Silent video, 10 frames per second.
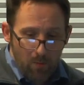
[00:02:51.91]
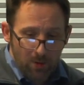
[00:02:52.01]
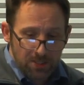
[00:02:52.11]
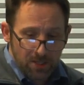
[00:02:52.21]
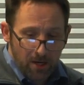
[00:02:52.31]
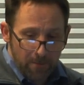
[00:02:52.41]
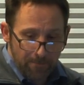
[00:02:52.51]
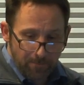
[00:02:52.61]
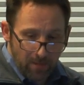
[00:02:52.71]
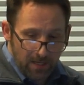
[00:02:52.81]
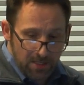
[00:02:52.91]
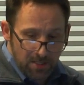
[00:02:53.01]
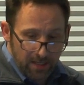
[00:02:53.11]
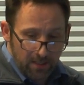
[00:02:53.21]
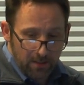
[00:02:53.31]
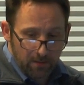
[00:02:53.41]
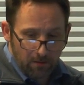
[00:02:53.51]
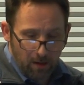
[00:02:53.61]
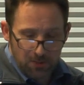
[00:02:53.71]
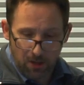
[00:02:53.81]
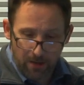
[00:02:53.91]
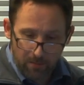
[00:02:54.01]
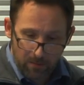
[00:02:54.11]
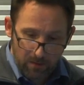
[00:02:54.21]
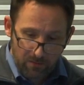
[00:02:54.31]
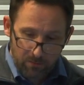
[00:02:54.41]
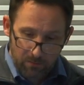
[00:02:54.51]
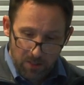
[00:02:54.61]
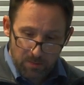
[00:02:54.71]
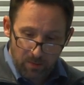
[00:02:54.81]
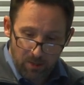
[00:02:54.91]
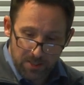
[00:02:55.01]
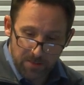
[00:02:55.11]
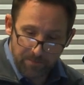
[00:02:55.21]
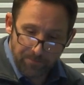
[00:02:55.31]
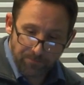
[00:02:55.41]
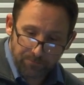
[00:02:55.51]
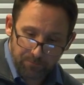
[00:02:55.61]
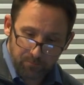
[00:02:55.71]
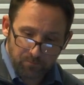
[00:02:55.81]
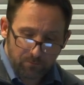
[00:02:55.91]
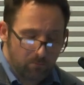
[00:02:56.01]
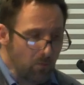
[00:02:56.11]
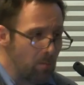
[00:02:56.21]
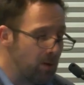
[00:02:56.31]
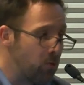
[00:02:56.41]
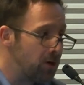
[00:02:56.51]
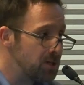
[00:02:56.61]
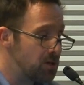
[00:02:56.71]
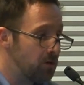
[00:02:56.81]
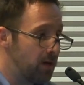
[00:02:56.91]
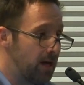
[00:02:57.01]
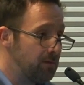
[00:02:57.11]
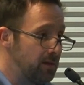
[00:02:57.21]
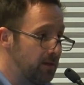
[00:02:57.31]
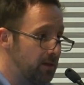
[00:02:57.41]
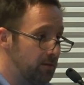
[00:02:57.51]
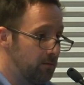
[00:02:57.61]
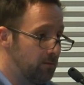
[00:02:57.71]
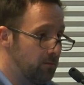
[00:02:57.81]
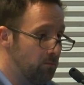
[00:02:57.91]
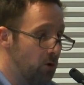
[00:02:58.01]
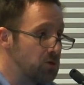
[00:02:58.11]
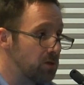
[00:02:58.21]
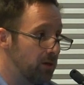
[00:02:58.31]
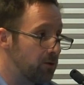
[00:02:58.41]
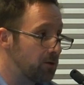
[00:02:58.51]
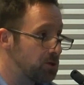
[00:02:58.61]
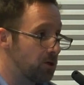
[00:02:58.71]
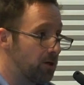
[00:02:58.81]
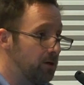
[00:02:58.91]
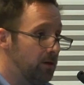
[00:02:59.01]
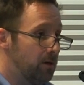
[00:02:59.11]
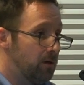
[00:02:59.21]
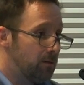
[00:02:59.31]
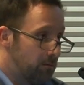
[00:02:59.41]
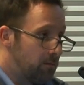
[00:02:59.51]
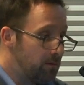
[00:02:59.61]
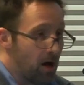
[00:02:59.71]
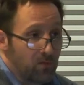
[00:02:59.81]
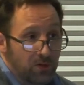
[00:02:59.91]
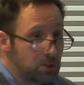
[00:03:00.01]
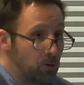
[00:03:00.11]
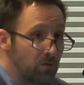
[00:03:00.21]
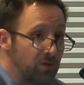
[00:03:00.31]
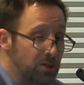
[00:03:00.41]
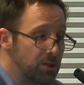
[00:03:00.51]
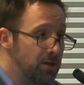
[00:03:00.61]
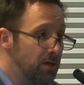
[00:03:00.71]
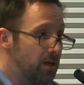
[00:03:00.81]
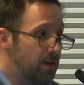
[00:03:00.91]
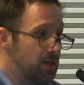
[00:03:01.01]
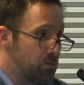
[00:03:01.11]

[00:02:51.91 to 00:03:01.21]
But in his I'm sorry, I lost my place. My point is, though, that I think that most literature, nonfiction or fiction, is